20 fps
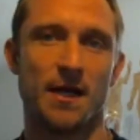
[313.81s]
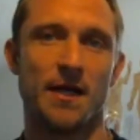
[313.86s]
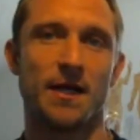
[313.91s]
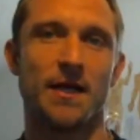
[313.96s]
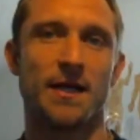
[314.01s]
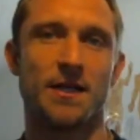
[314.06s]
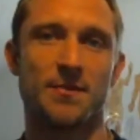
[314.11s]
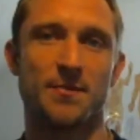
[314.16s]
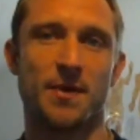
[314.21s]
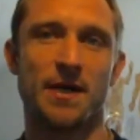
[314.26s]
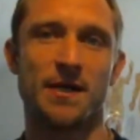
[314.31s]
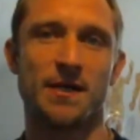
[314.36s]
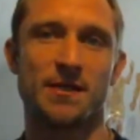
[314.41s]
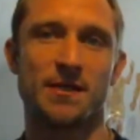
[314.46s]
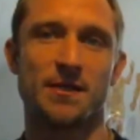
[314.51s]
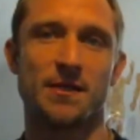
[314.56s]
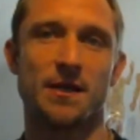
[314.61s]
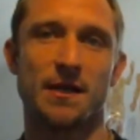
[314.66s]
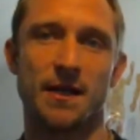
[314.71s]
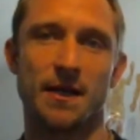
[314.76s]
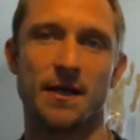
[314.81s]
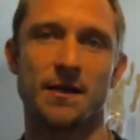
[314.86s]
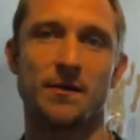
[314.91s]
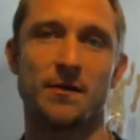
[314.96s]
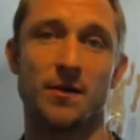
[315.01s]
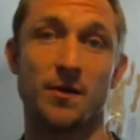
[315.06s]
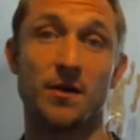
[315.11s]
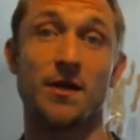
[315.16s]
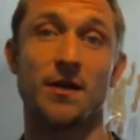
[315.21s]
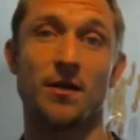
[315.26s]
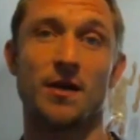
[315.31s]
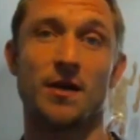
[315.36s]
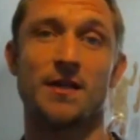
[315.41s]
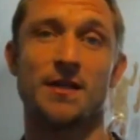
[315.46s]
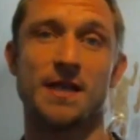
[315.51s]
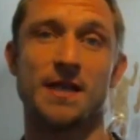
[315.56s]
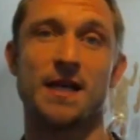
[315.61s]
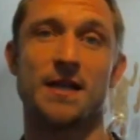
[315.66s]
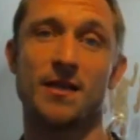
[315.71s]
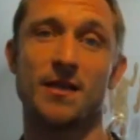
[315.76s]
each patient and
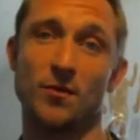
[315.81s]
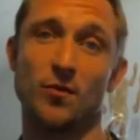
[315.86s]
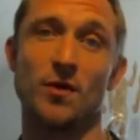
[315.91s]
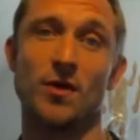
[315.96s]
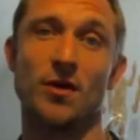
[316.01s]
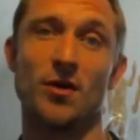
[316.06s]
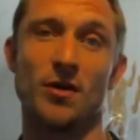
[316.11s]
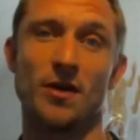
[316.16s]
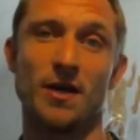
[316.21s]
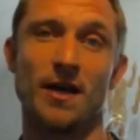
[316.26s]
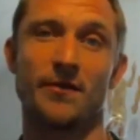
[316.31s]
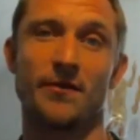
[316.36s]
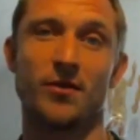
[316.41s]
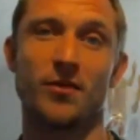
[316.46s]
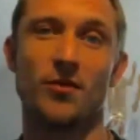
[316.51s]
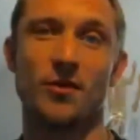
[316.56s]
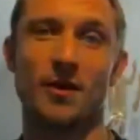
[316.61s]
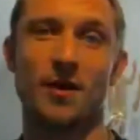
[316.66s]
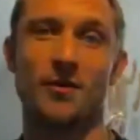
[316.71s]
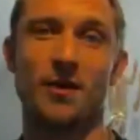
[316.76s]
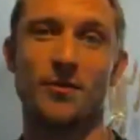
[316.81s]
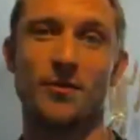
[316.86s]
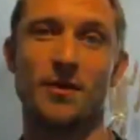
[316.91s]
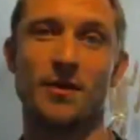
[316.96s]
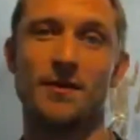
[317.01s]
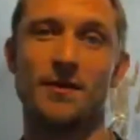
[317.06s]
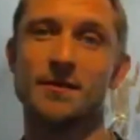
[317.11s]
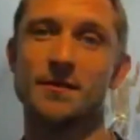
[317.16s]
exactly what all you have going on with you.